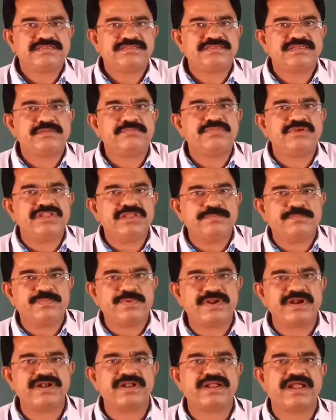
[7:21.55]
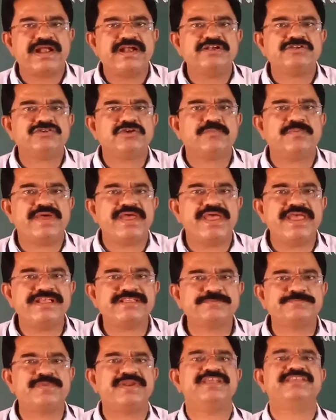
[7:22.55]
some different kinds of
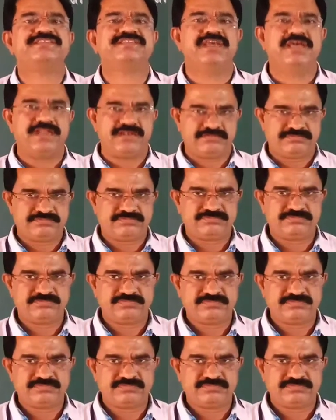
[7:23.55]
expression